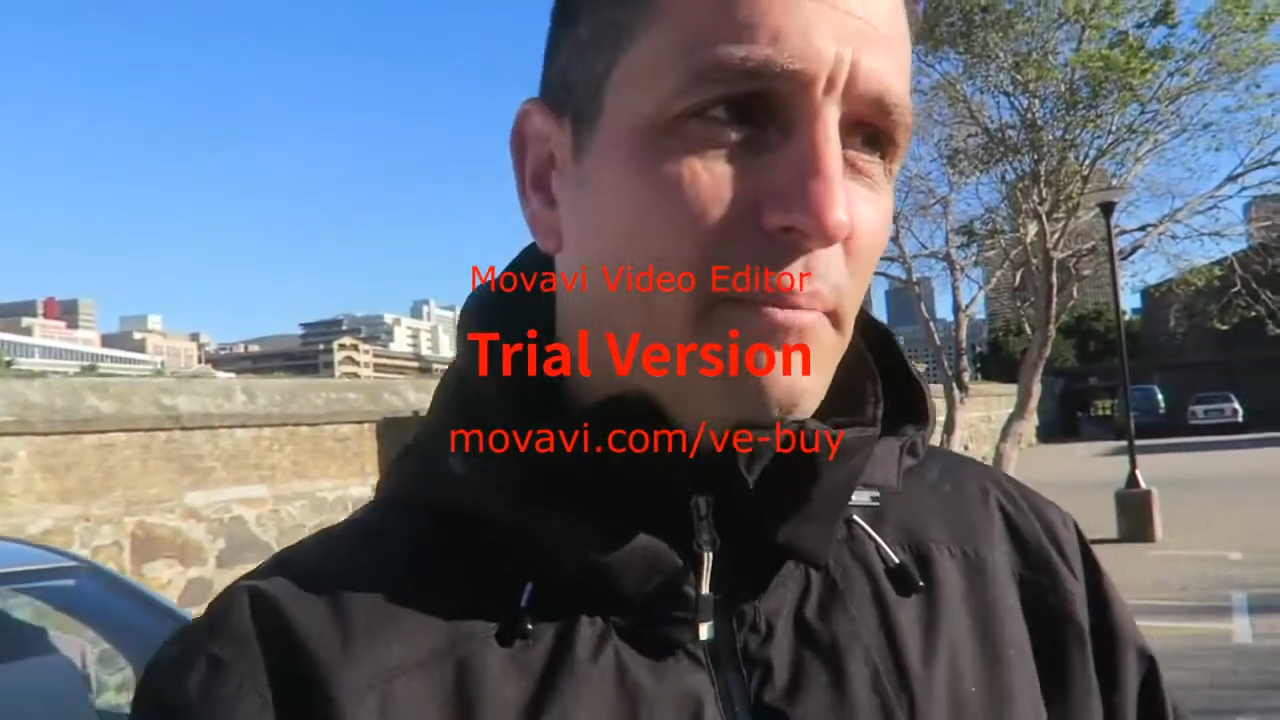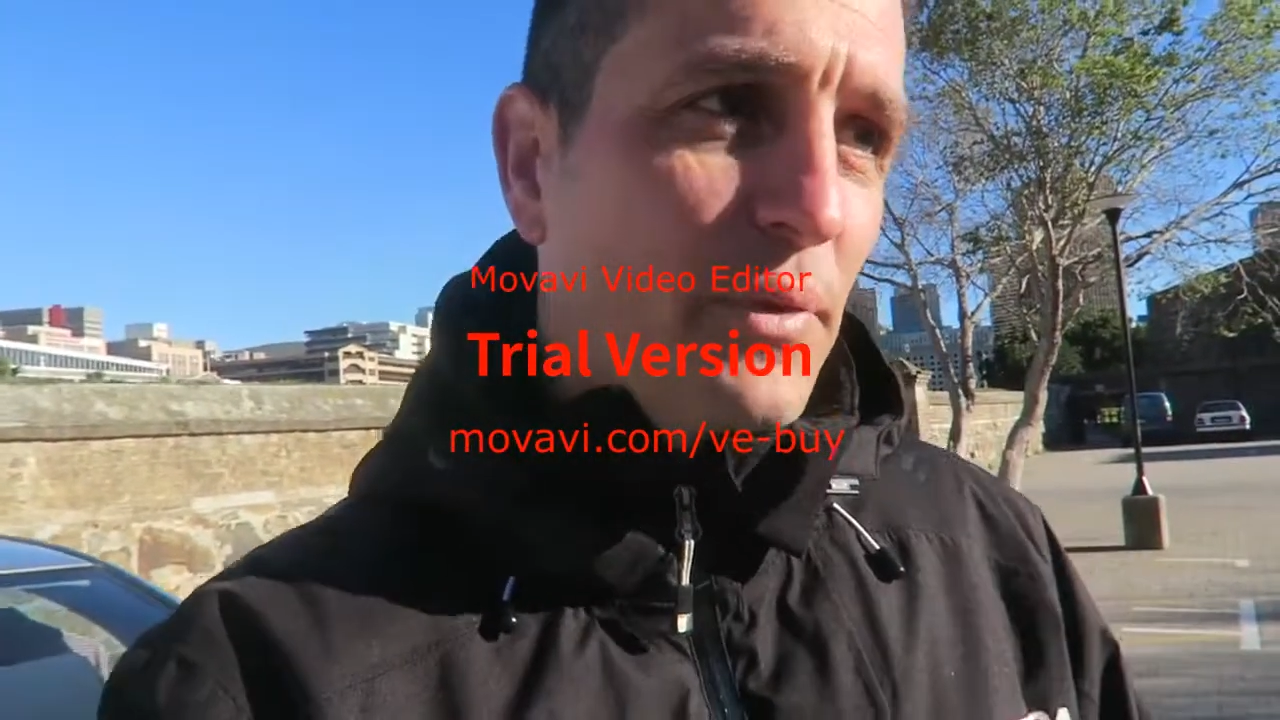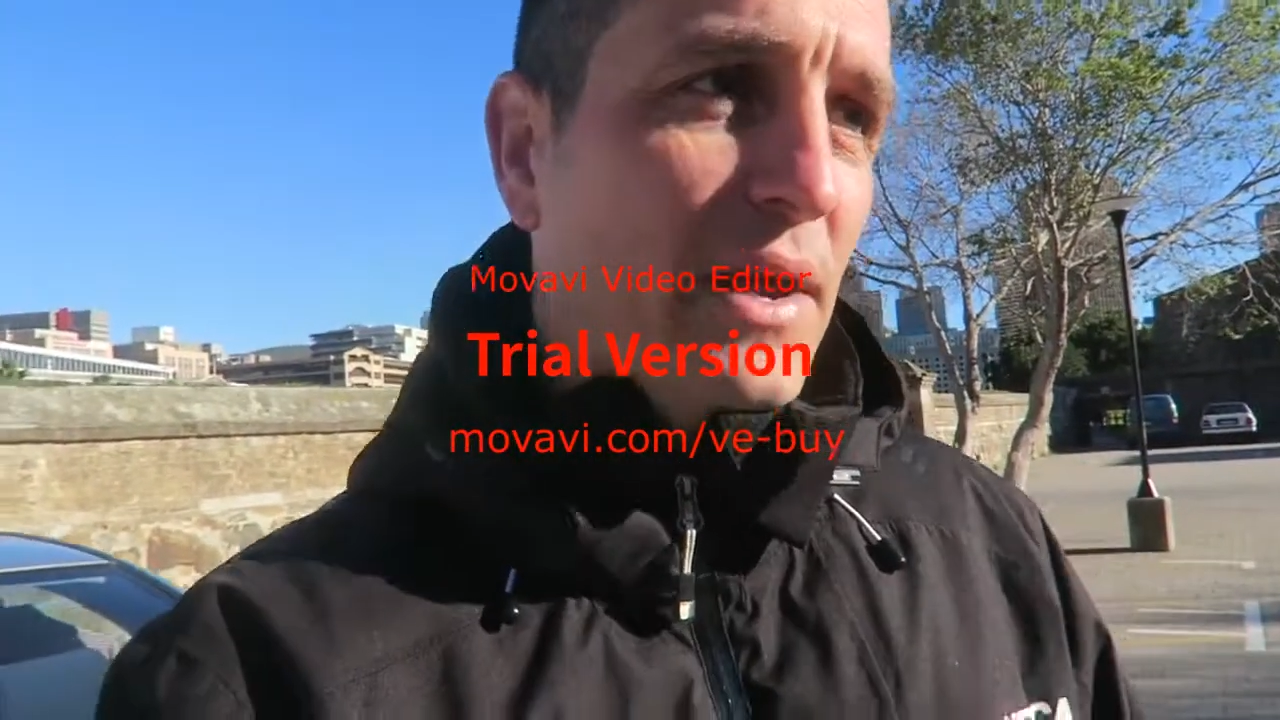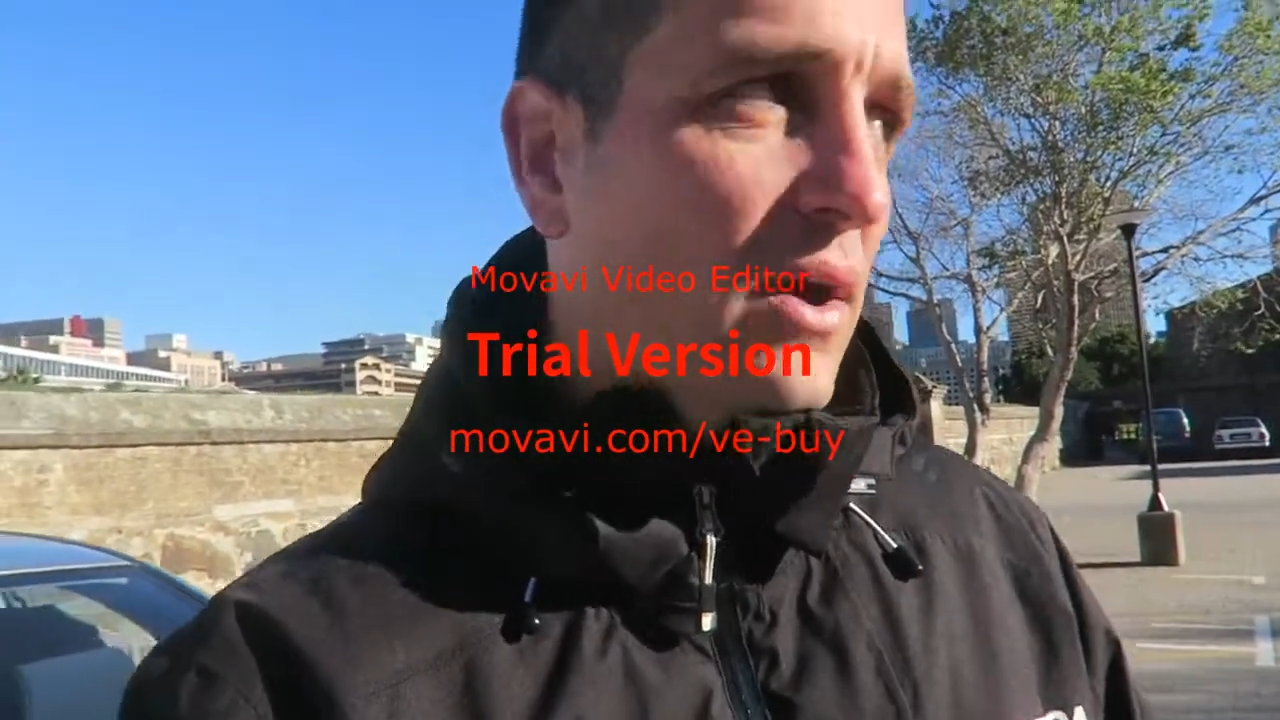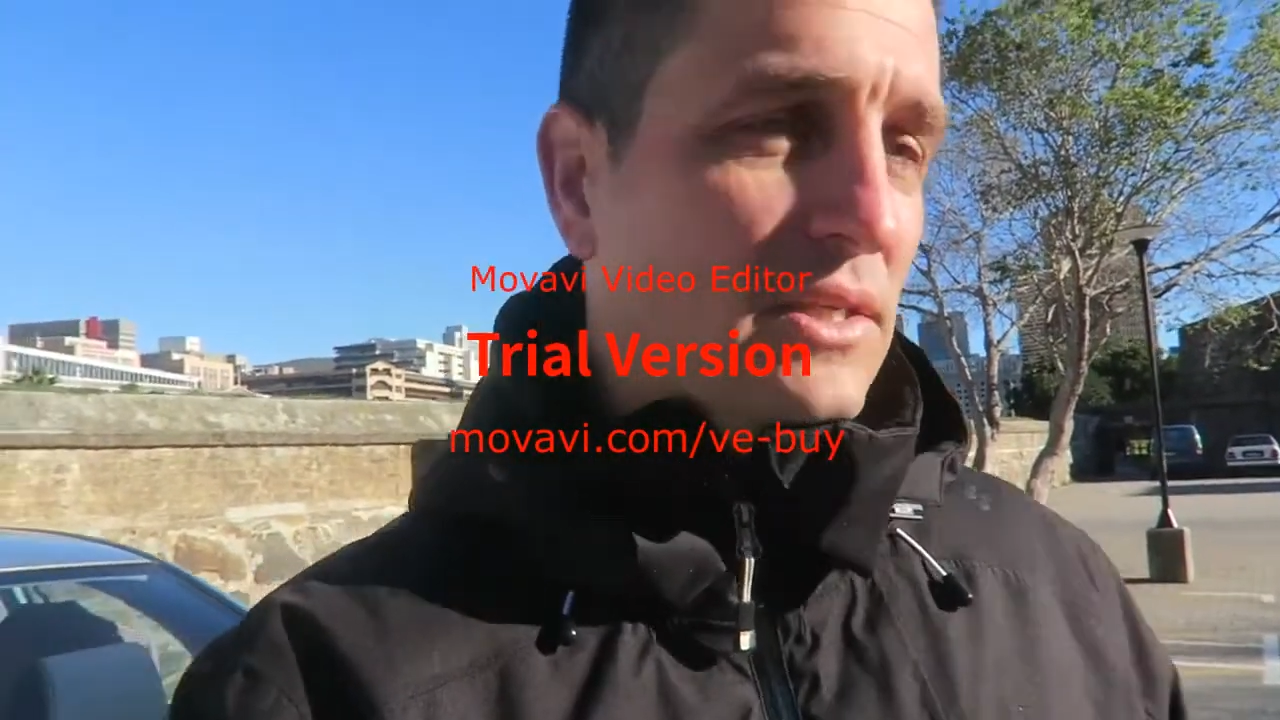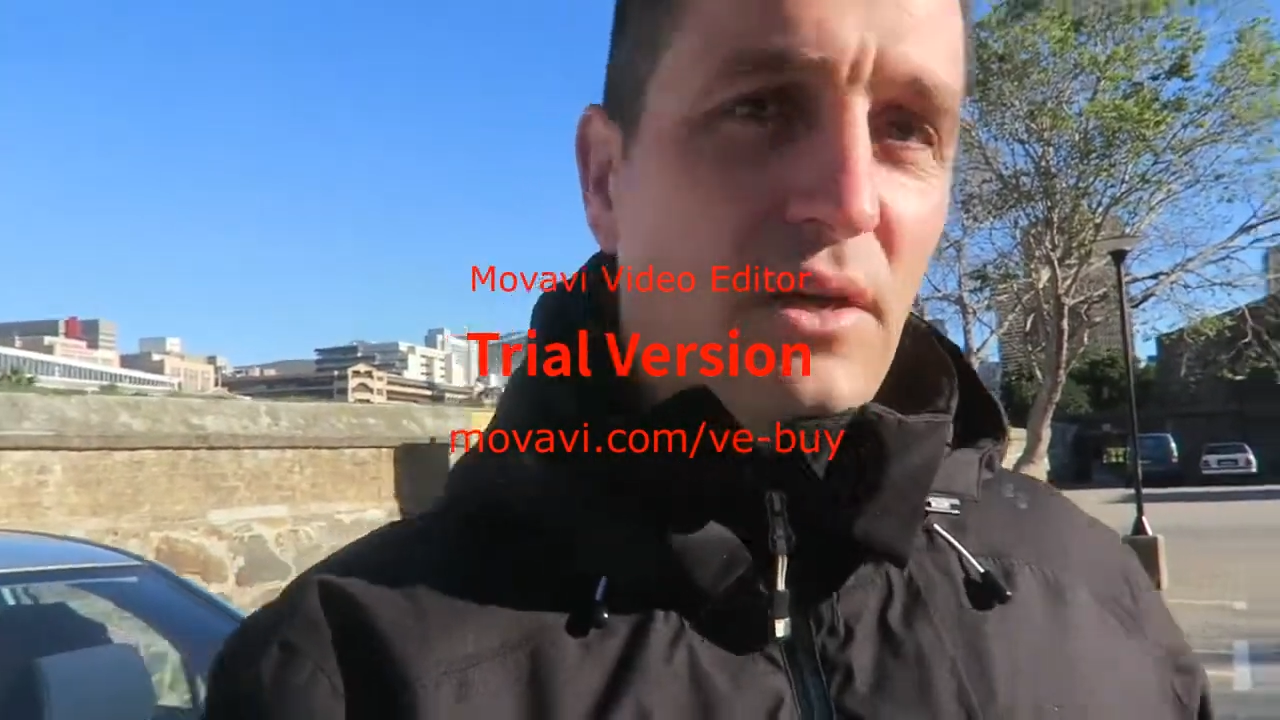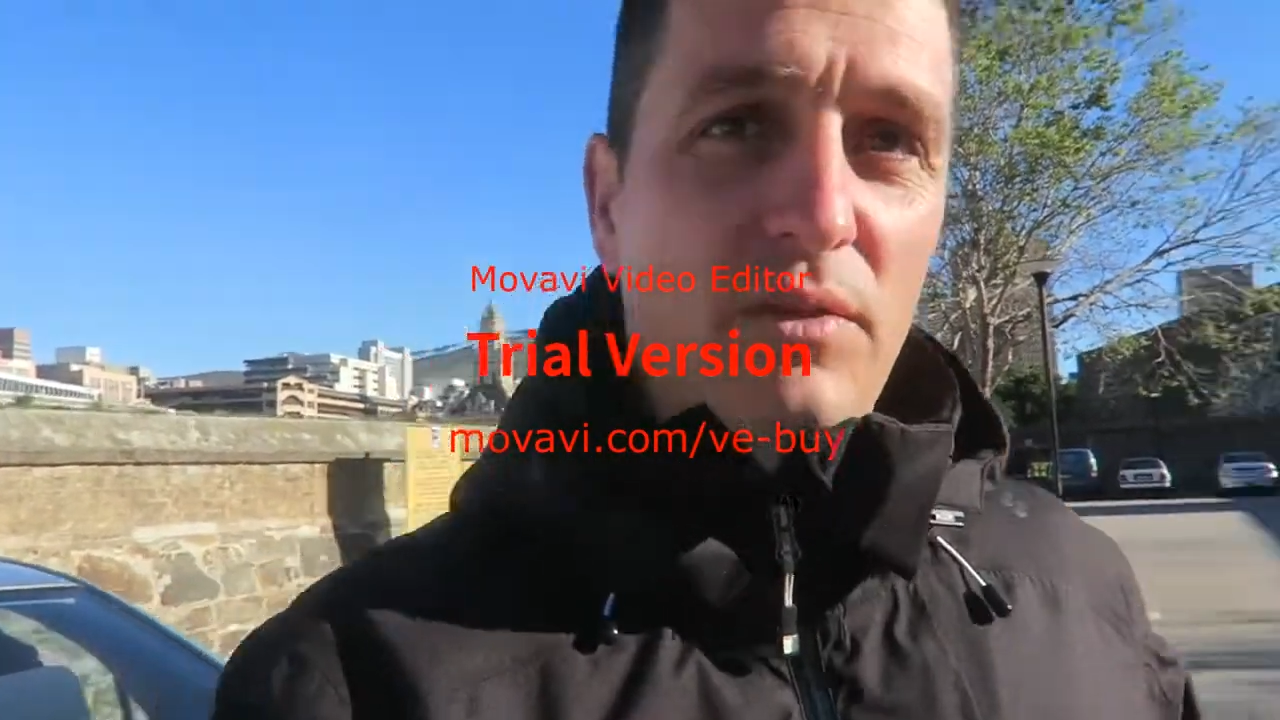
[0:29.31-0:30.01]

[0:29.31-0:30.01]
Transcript: I'm pretty hot